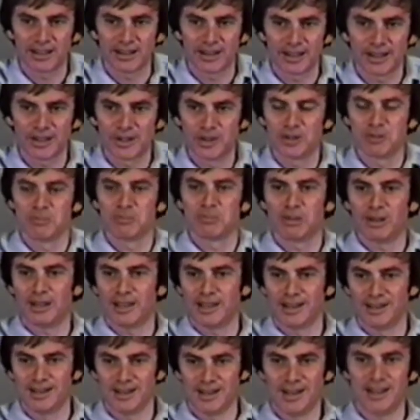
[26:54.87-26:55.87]
I couldn't
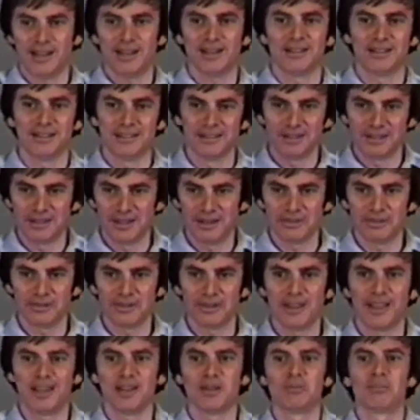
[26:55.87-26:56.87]
play net and stuff.
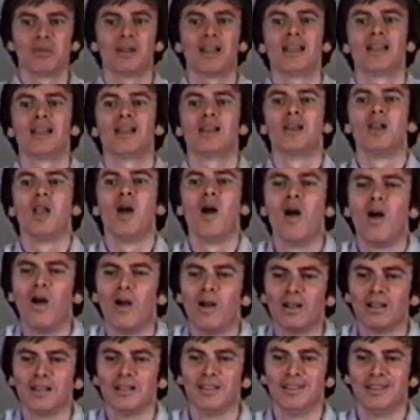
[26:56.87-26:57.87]
I had to play a
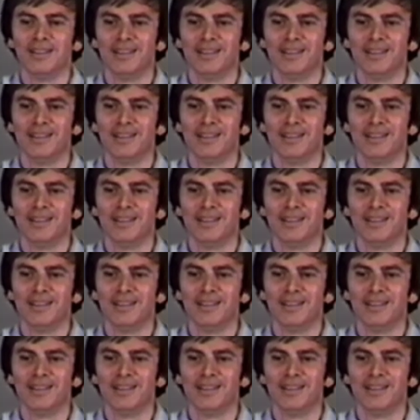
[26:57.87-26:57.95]
long,